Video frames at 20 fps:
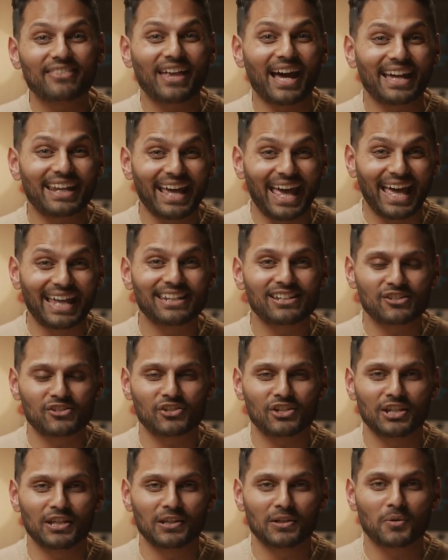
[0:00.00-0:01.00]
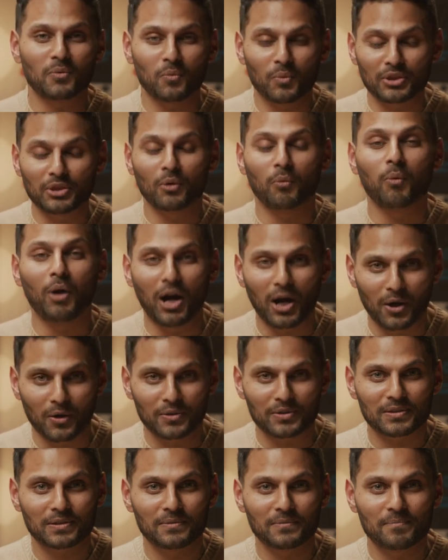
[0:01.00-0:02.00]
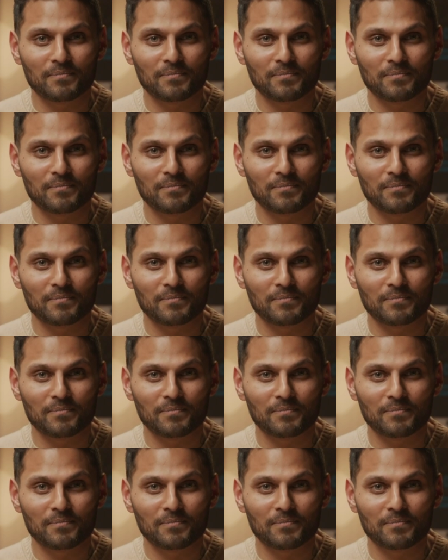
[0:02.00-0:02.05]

that energy with the world.